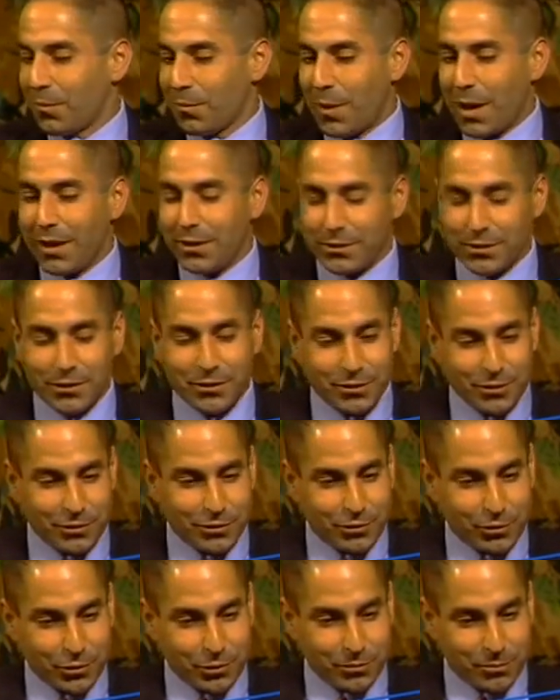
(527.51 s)

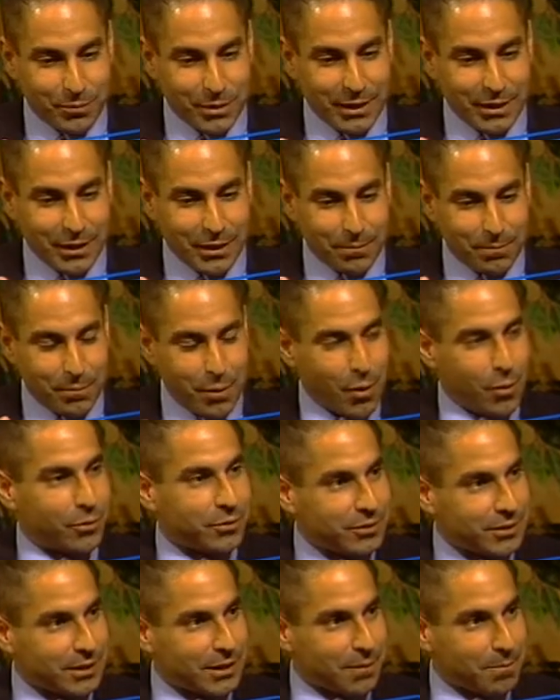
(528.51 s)
Politicians shouldn't be
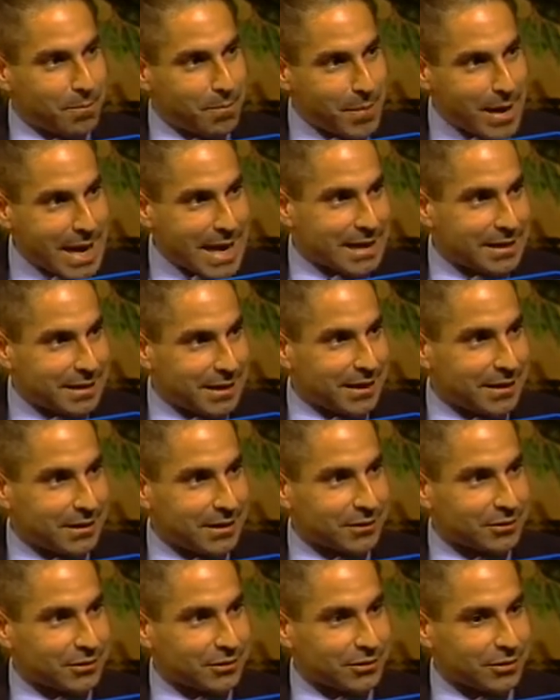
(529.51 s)
imposing a mandate
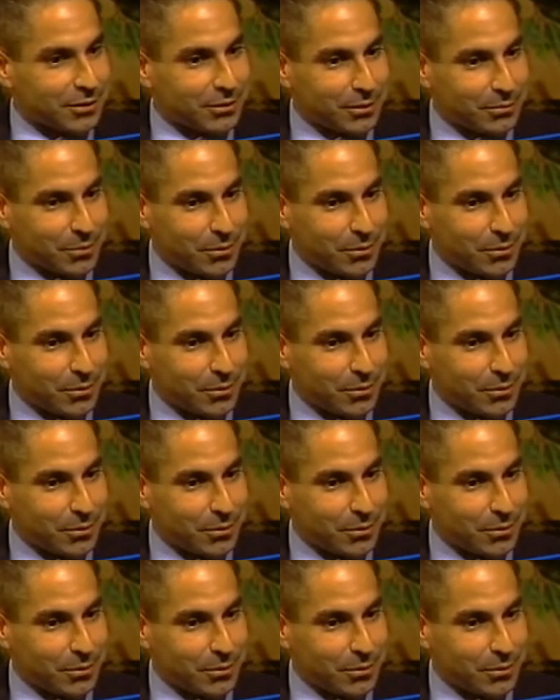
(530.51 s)
necessarily.